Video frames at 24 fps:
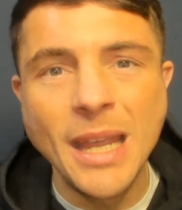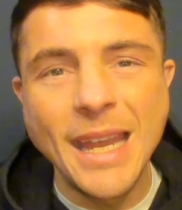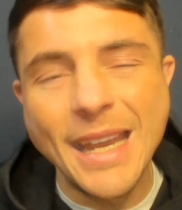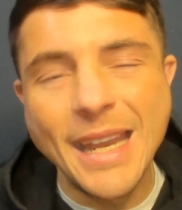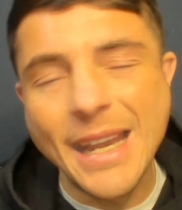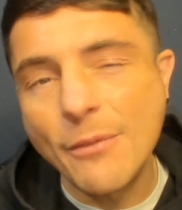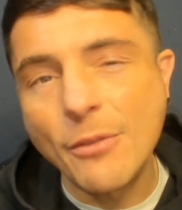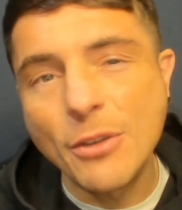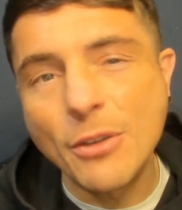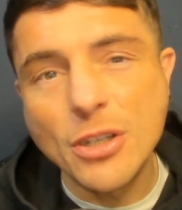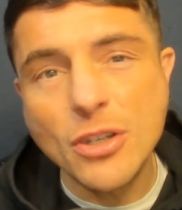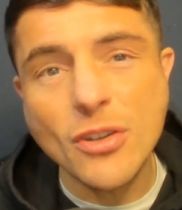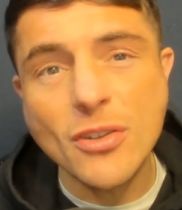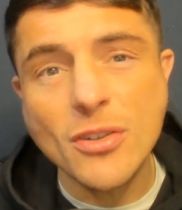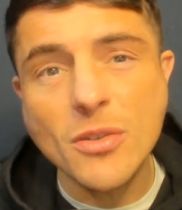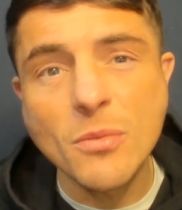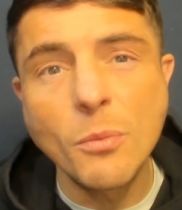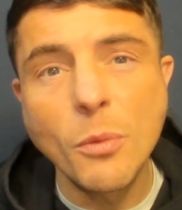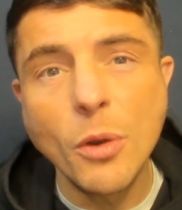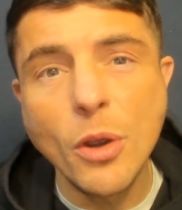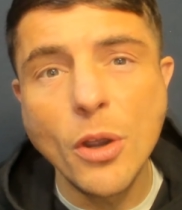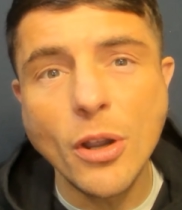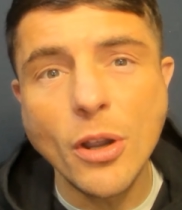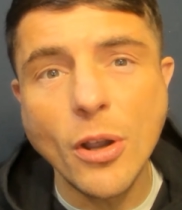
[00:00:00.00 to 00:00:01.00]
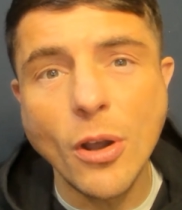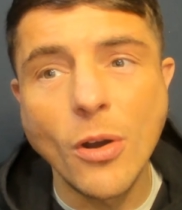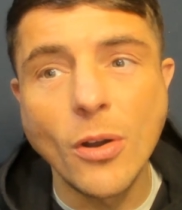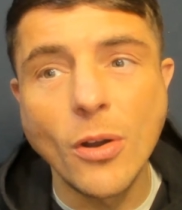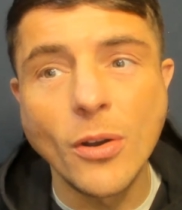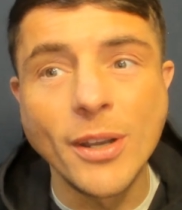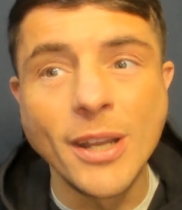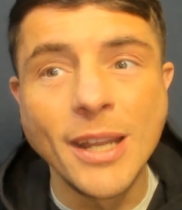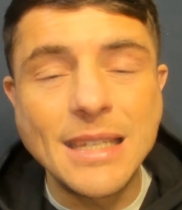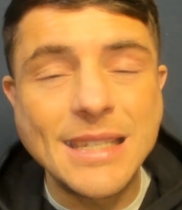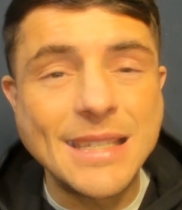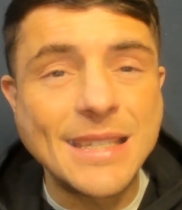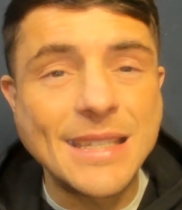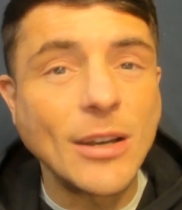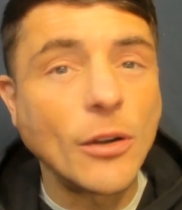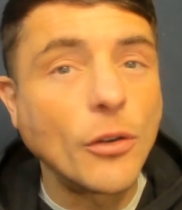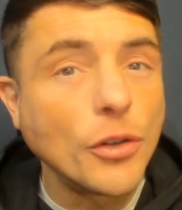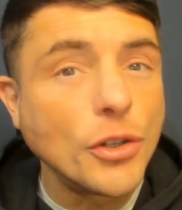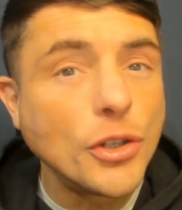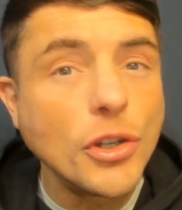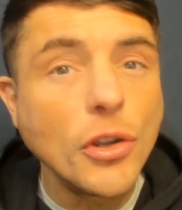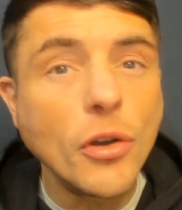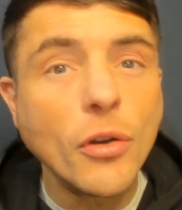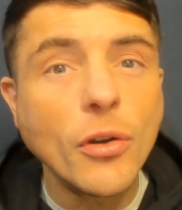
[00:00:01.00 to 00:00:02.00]
And if it doesn't work on, he's still
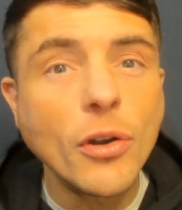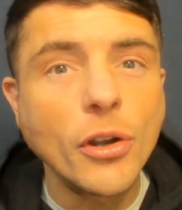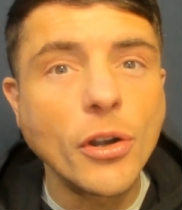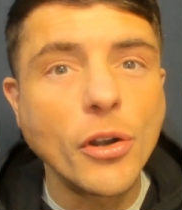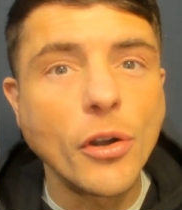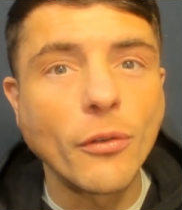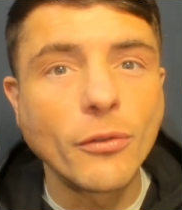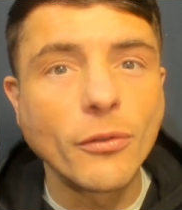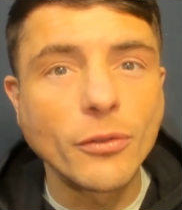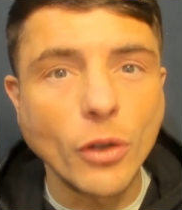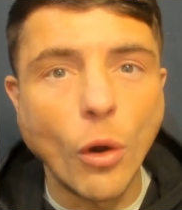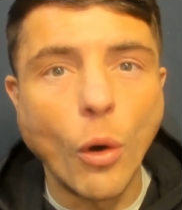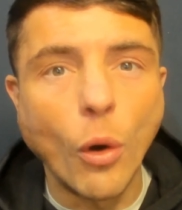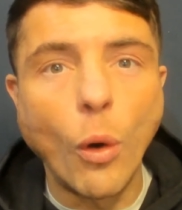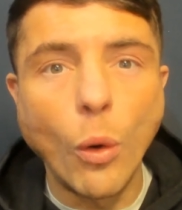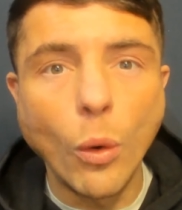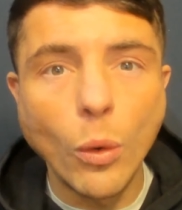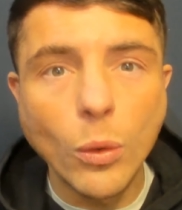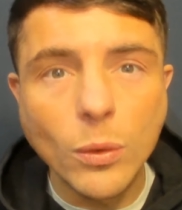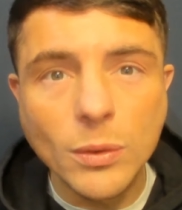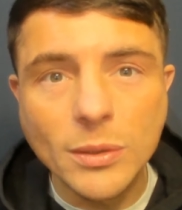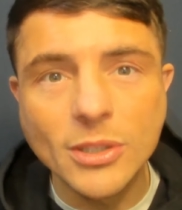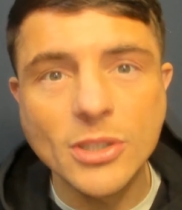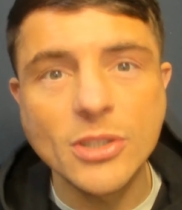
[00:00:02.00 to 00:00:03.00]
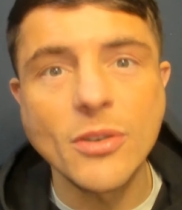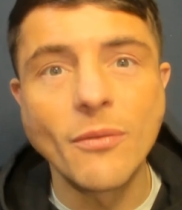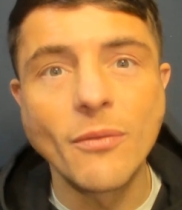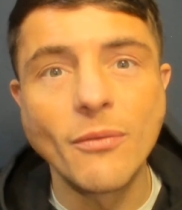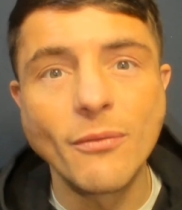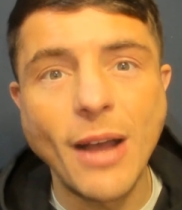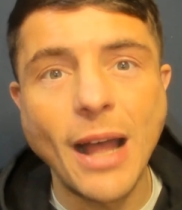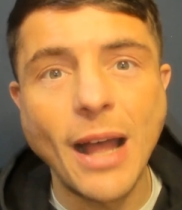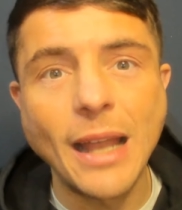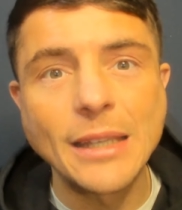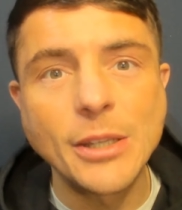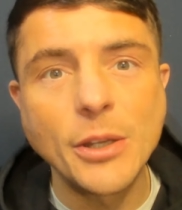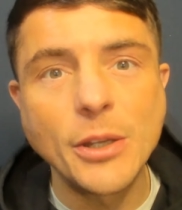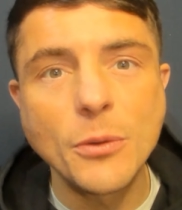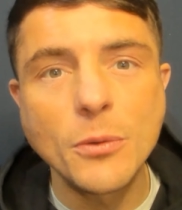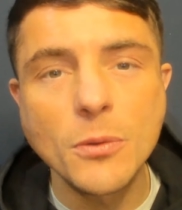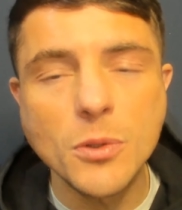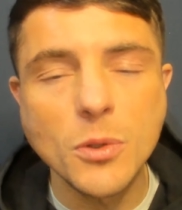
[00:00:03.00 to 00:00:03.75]
young enough to hold some value.